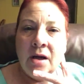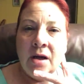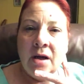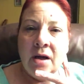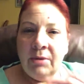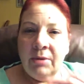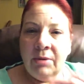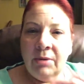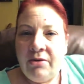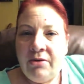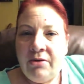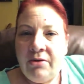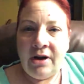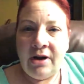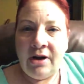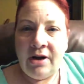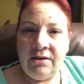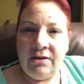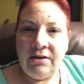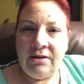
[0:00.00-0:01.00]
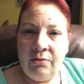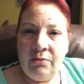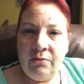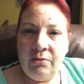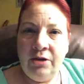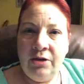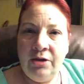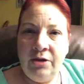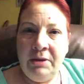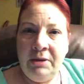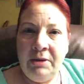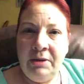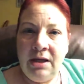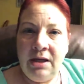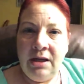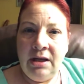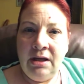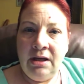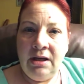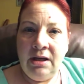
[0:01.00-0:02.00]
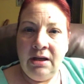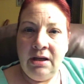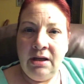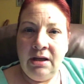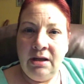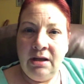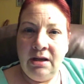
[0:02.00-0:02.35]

But you thought there would be...